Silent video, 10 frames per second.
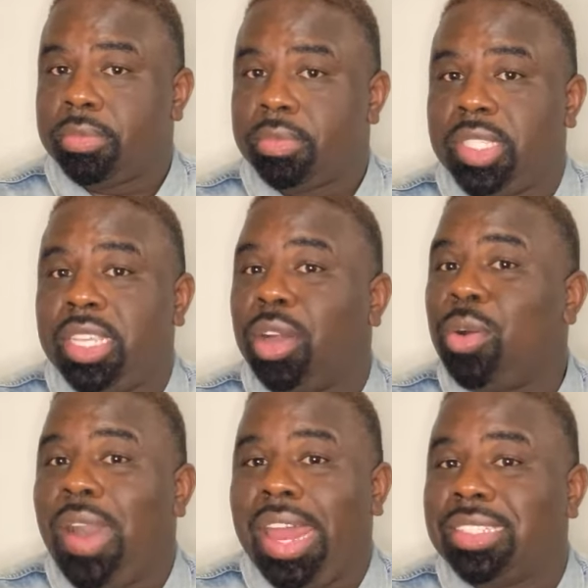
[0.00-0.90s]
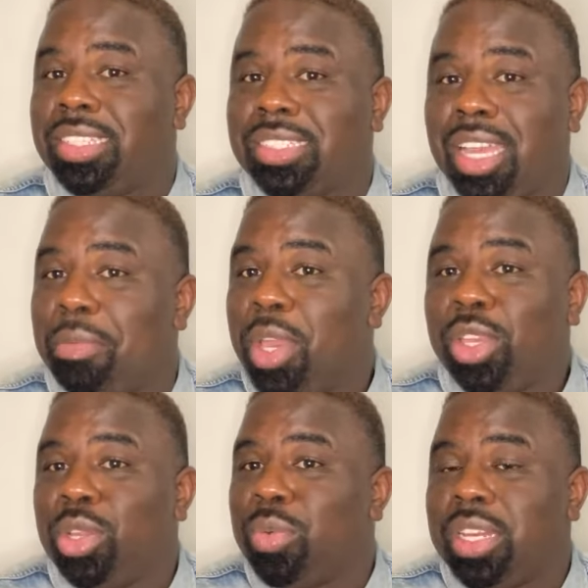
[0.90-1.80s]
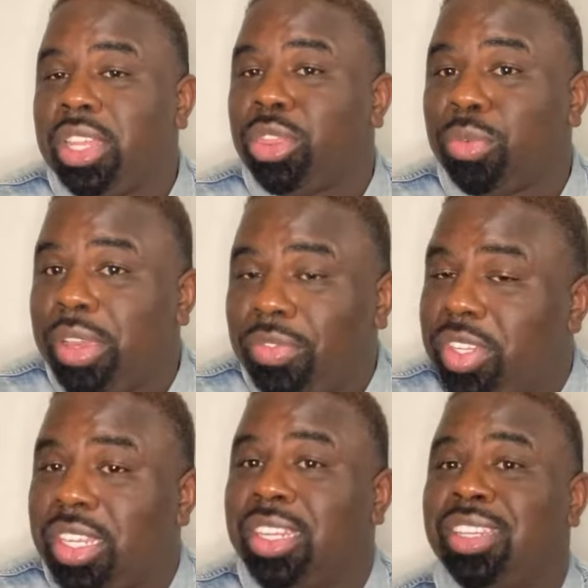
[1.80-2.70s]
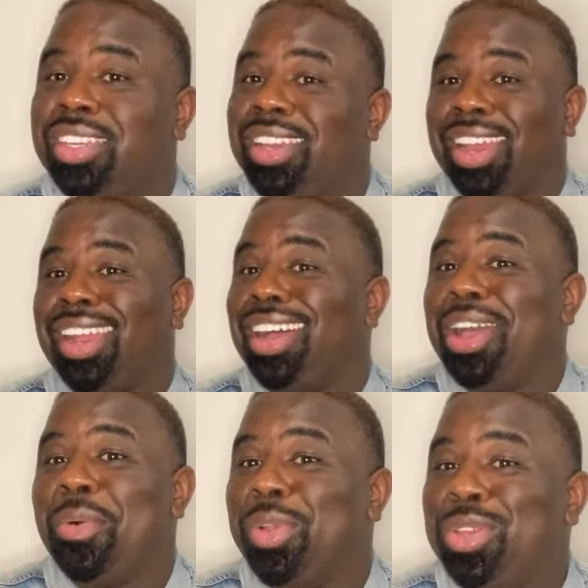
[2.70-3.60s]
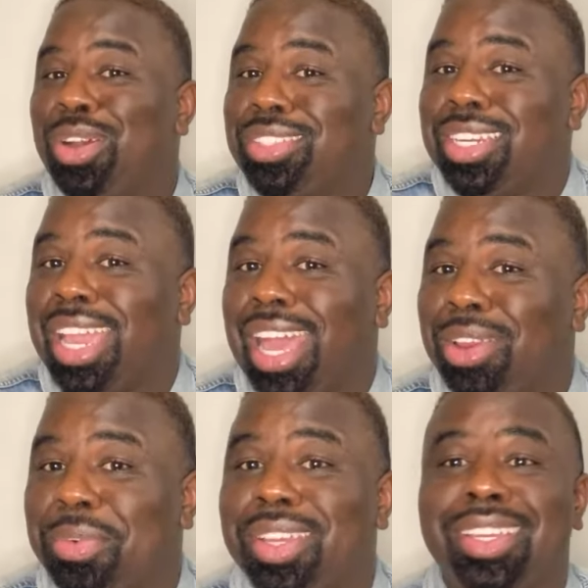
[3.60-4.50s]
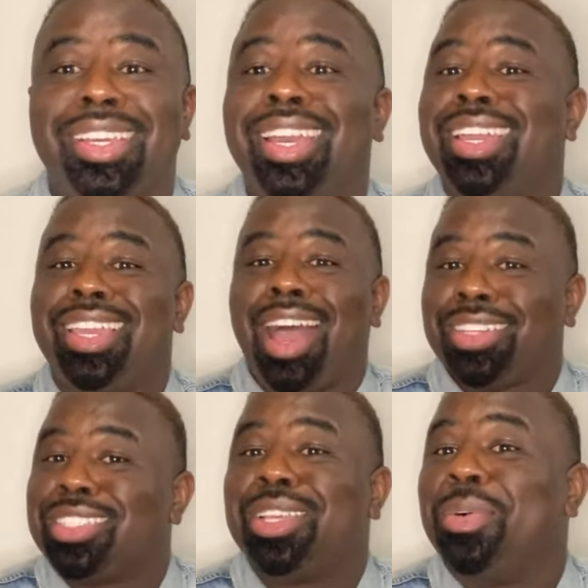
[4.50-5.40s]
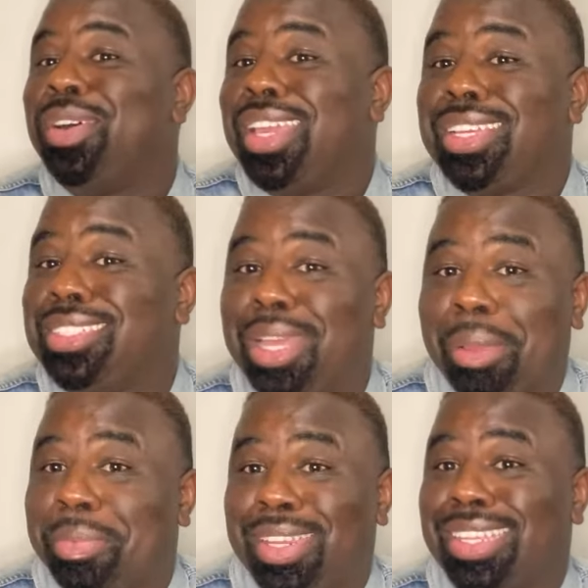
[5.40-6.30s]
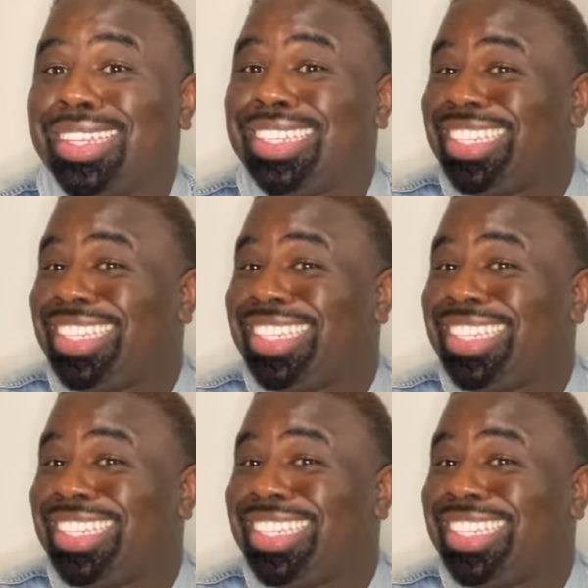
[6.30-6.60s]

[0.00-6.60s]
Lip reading: So quiet as it's kept, you really thrift this, girl, when you go to the Galleria. Y'all just don't want to accept it.